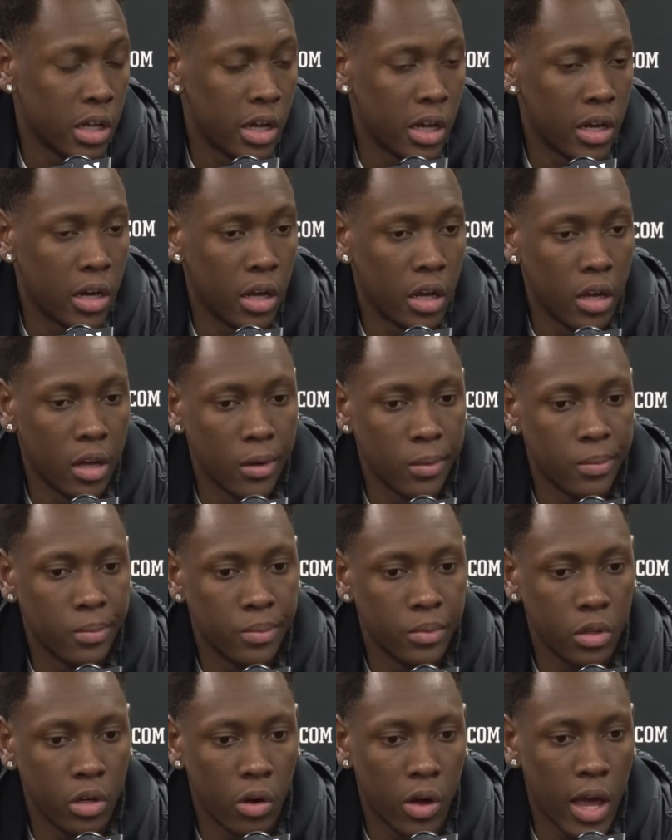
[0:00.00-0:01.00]
and, you
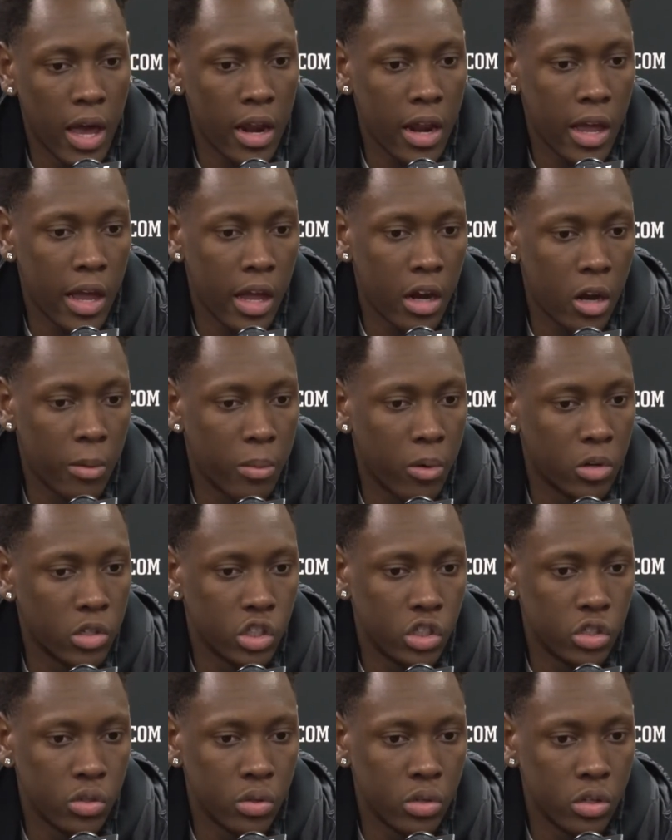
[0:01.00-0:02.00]
know, had a hand up on
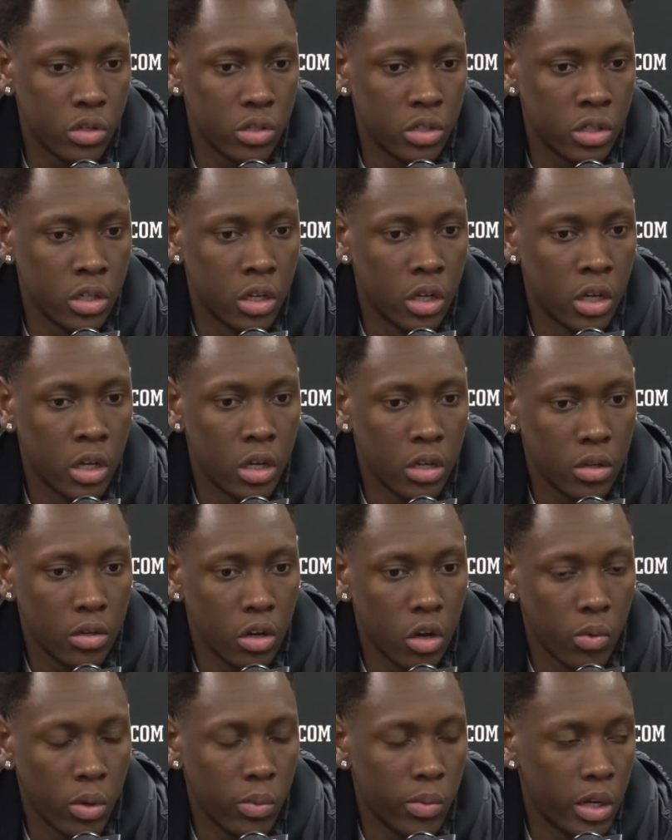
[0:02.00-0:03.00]
shooters. You
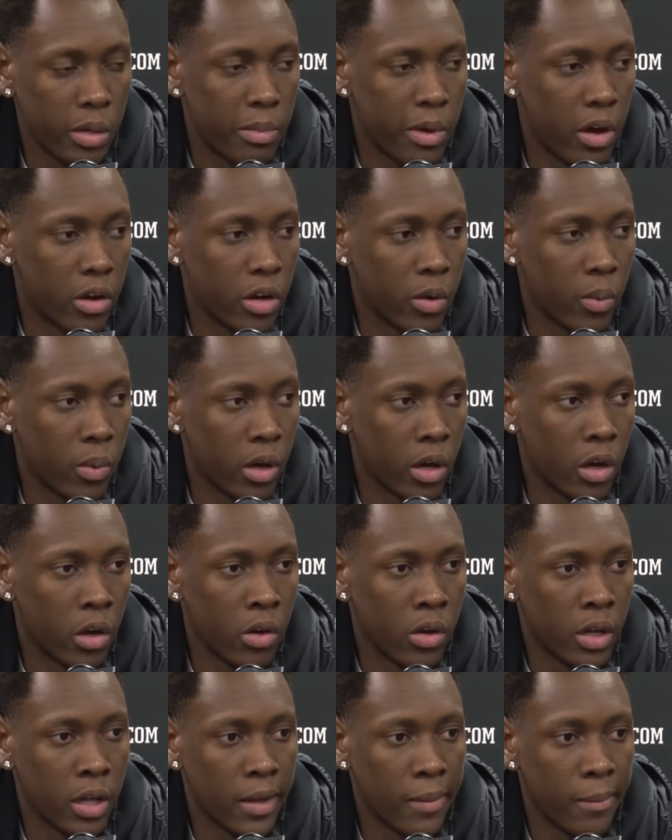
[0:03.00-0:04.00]
know, we rebounded
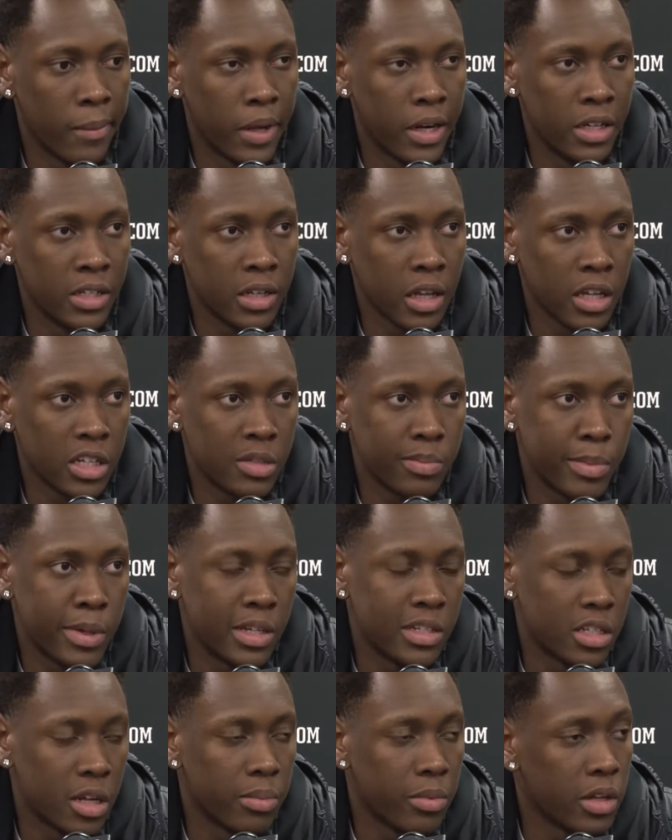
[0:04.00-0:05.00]
well. But it's
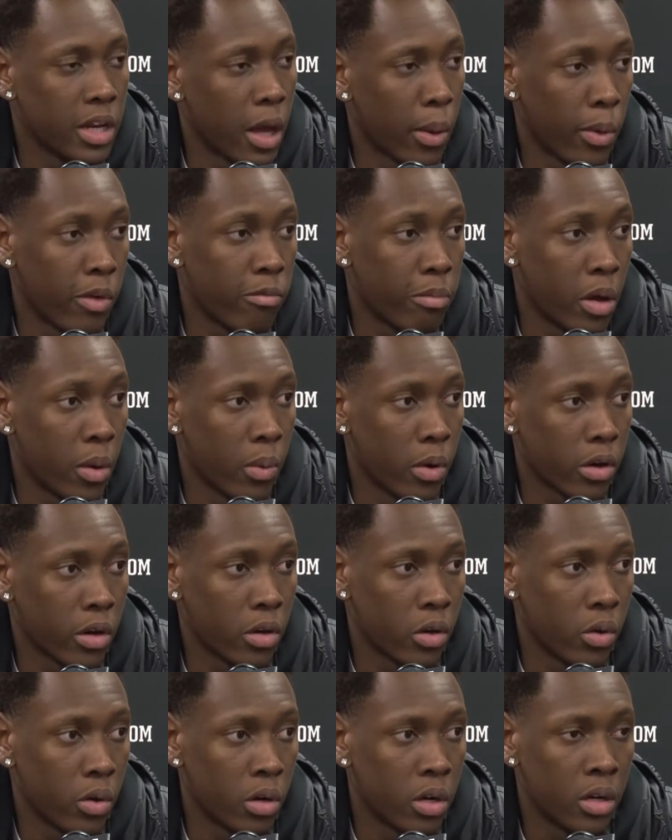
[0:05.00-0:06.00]
been something that we've been
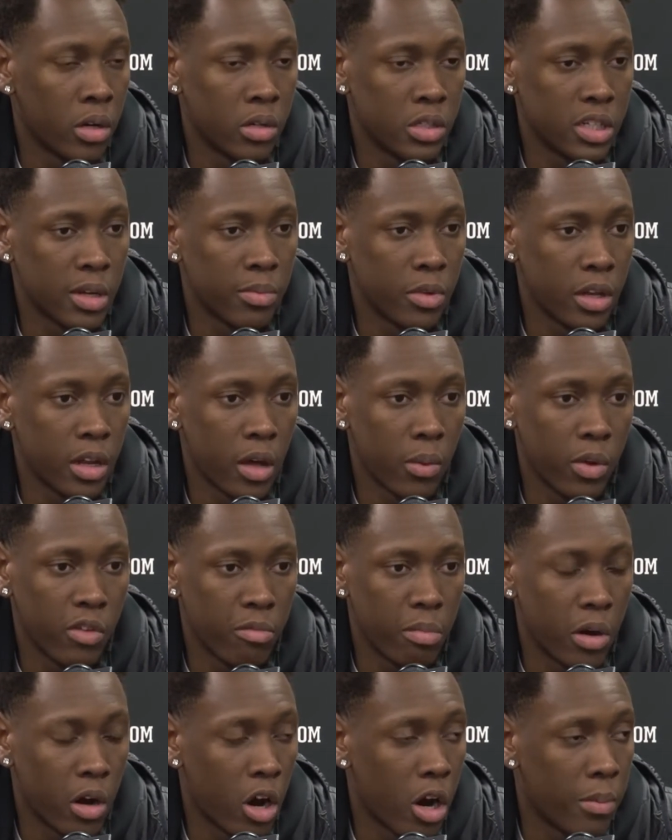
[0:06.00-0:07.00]
working on and something that
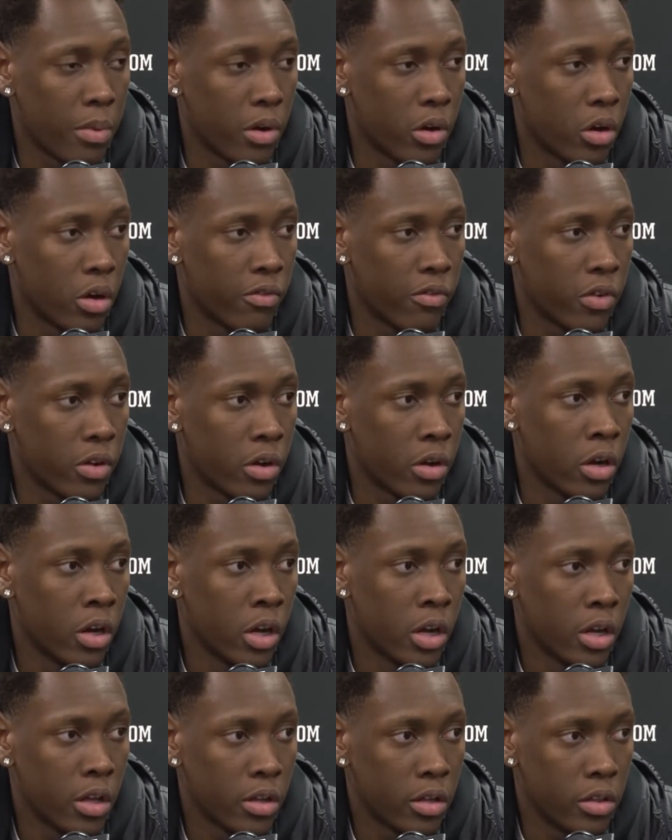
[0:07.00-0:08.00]
we've been harping on for
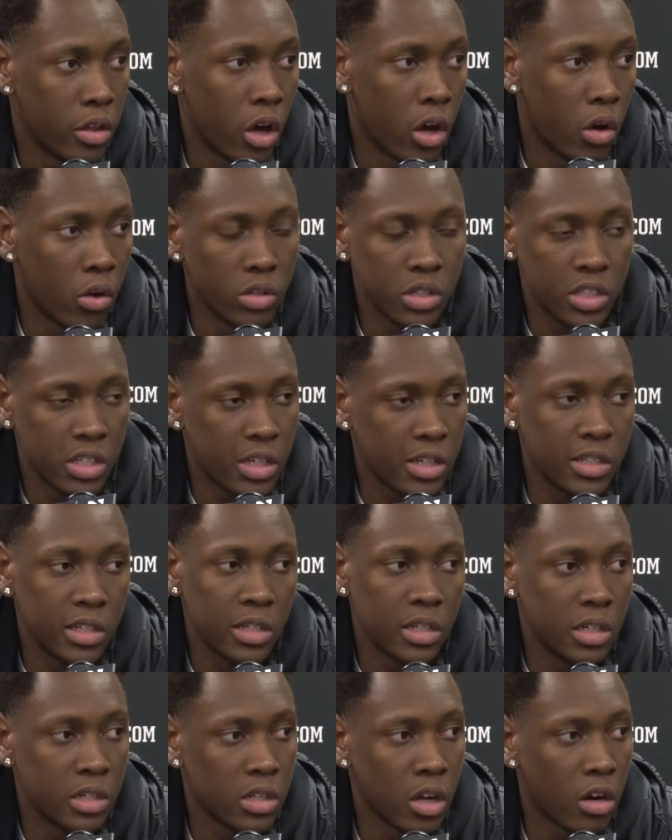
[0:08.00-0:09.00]
the whole
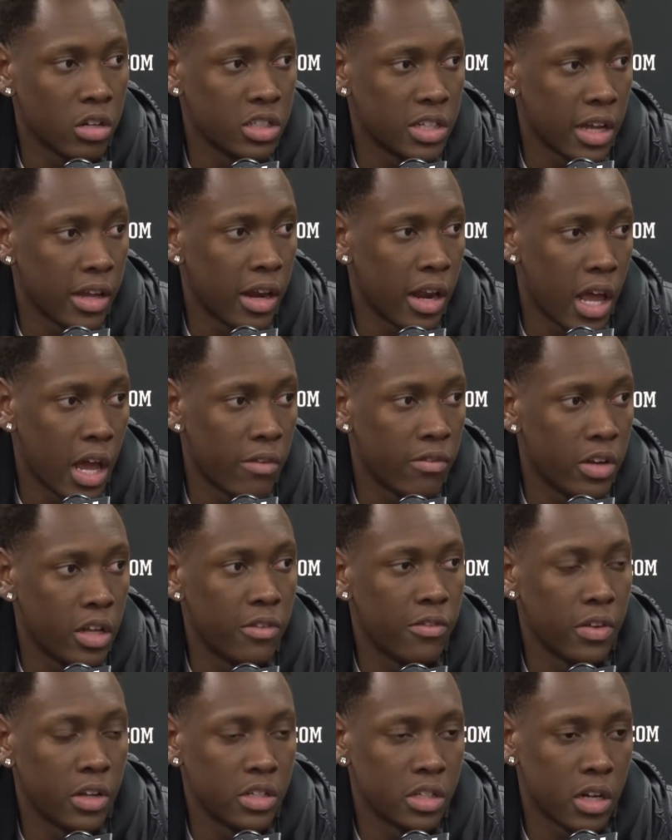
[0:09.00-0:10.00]
season is our second half
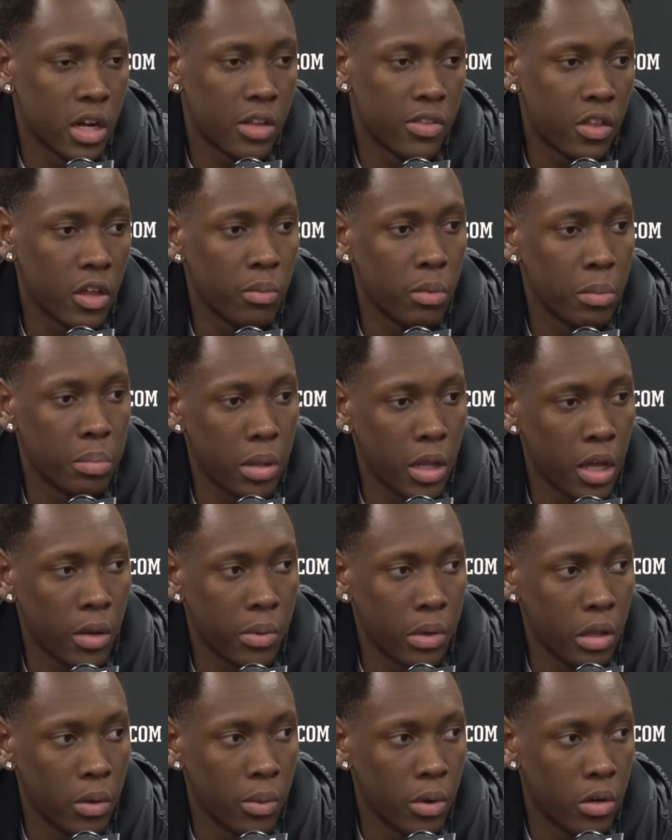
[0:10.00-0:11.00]
defense, and I think we played
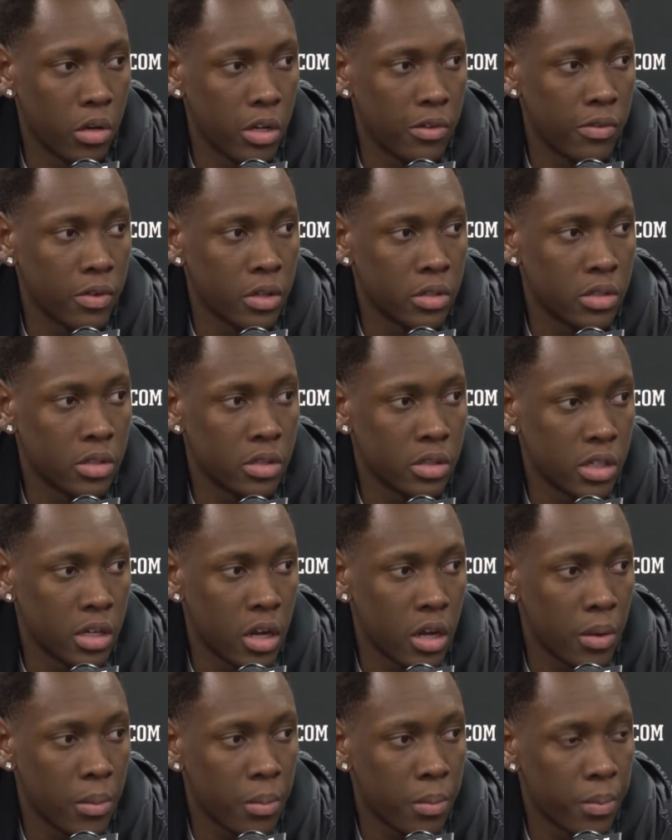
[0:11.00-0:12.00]
really well defense
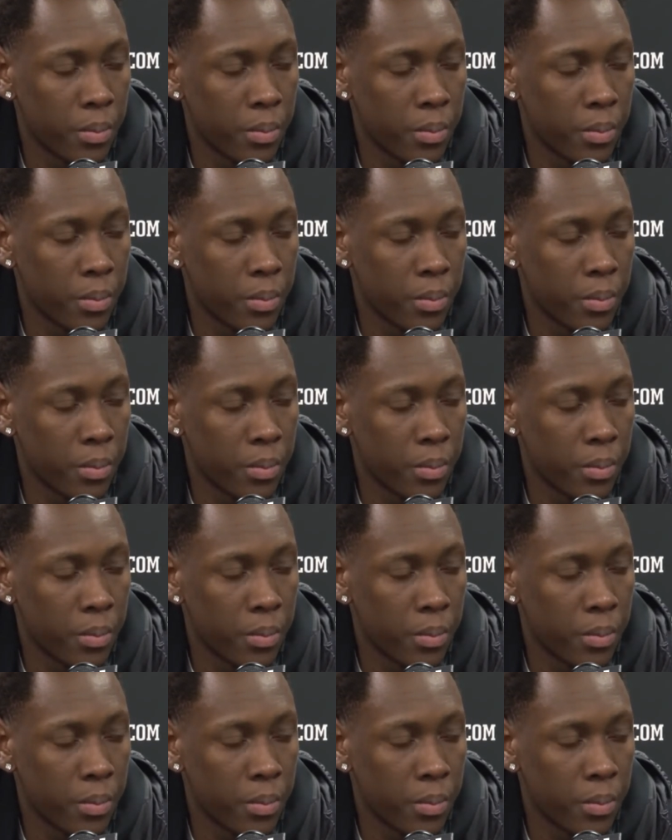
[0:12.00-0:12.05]
tonight.